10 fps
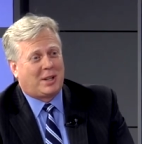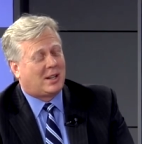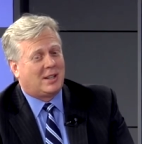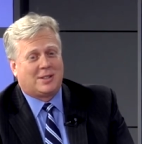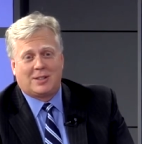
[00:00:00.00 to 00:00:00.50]

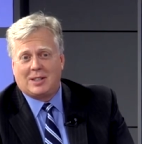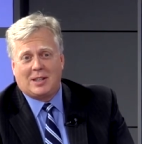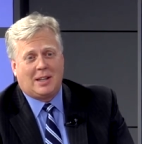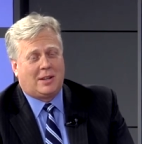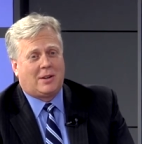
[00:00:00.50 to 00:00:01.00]
because
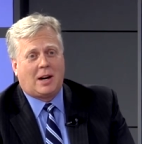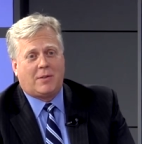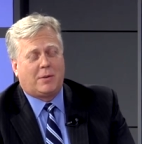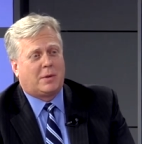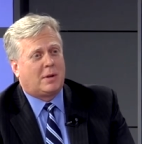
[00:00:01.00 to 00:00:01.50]
uh, they're
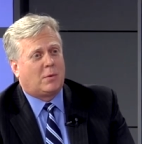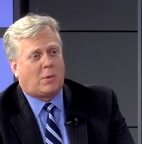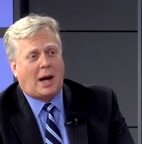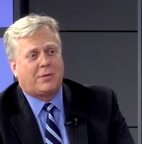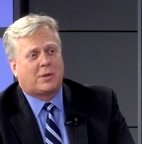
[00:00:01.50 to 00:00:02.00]
ever the
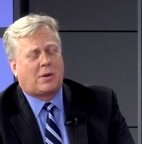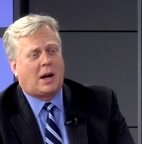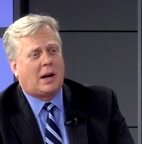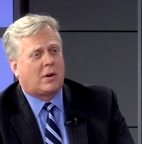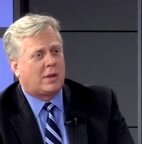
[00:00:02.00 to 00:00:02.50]
wife's
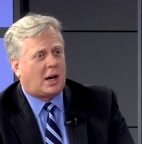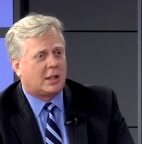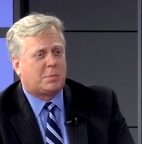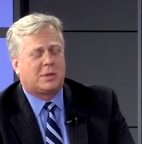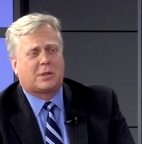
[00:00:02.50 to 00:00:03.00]
crying or the
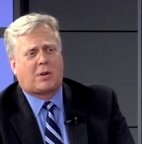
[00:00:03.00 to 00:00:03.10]
husband's